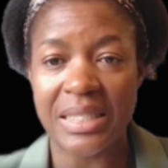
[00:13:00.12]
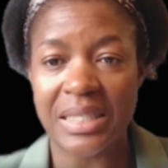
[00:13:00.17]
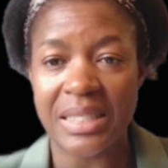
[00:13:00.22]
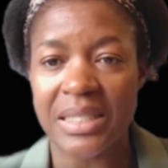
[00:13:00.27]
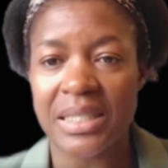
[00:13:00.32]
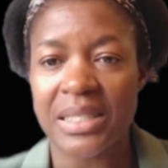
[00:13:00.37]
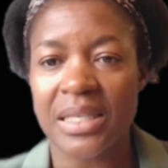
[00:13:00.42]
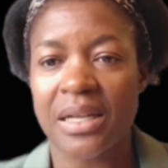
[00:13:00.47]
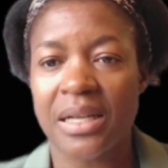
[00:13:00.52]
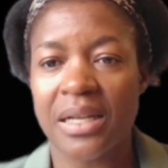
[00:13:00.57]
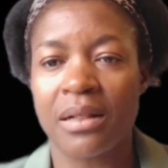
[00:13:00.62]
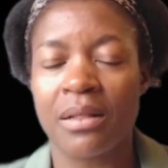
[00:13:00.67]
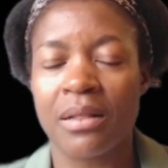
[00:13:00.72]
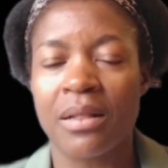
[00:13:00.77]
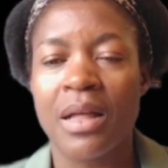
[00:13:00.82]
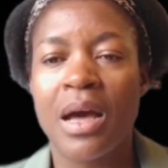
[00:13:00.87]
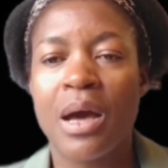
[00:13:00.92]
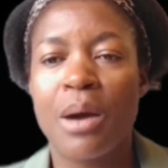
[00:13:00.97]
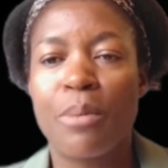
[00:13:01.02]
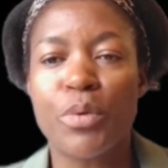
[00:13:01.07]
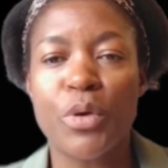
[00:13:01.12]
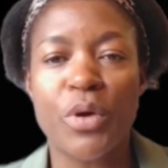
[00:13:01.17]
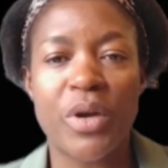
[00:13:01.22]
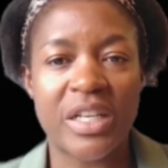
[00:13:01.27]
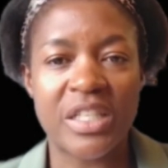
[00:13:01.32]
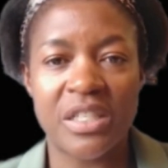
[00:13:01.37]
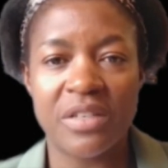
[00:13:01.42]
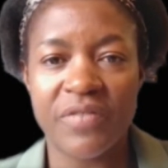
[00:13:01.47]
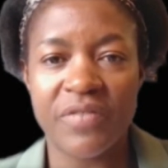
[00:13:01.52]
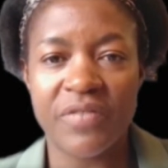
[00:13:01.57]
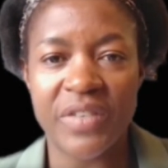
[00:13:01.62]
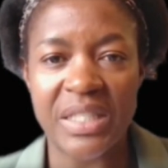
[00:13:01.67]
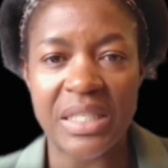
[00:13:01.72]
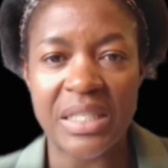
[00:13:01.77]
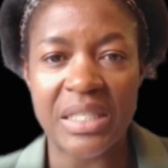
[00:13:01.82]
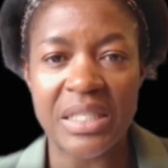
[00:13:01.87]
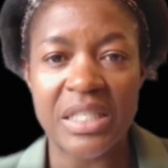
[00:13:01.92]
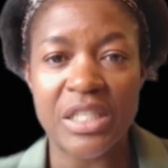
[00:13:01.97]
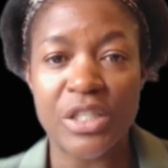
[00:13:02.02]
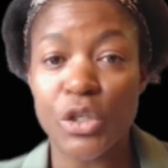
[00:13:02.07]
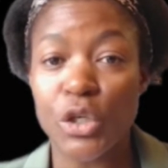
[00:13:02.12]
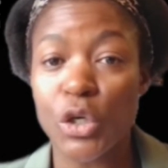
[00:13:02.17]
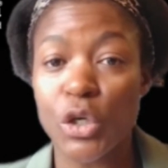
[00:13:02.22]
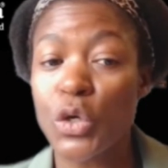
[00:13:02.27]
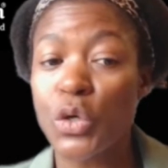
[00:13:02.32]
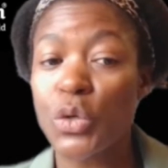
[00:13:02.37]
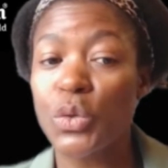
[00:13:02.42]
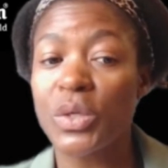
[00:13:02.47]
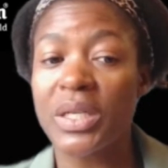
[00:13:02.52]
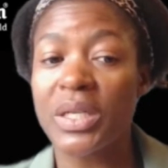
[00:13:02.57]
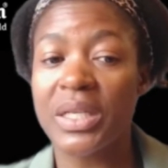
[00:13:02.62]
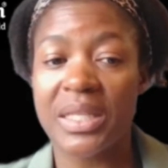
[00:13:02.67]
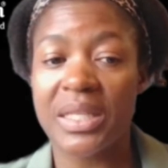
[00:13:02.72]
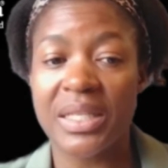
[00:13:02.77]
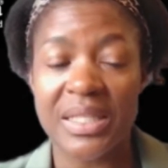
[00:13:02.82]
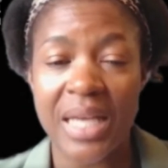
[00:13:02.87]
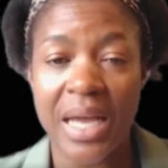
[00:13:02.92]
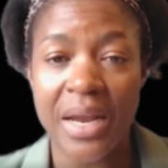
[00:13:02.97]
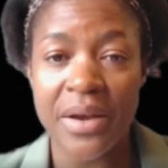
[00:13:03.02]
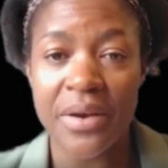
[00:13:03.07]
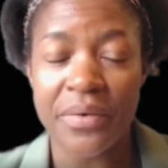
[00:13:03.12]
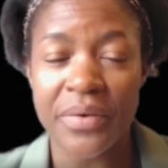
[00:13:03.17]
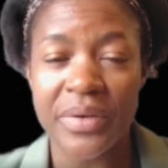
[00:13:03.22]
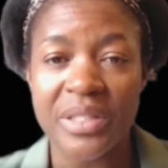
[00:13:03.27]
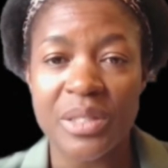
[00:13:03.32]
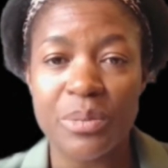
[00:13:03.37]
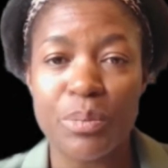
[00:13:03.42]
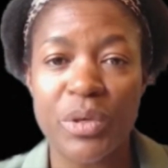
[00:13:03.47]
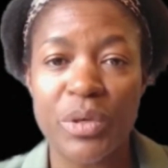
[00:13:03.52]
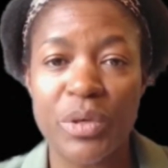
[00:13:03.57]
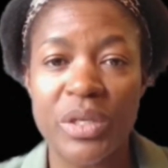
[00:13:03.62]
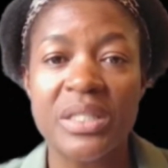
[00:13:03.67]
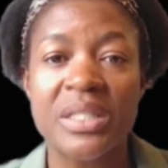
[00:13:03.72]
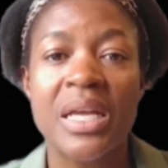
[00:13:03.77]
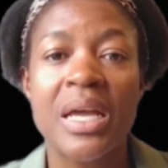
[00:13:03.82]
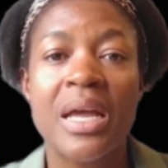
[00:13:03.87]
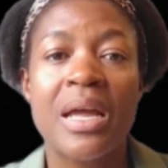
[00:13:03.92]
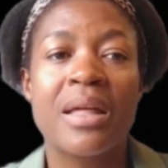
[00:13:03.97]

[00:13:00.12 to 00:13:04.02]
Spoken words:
distill production facilities, including the cider and sprints,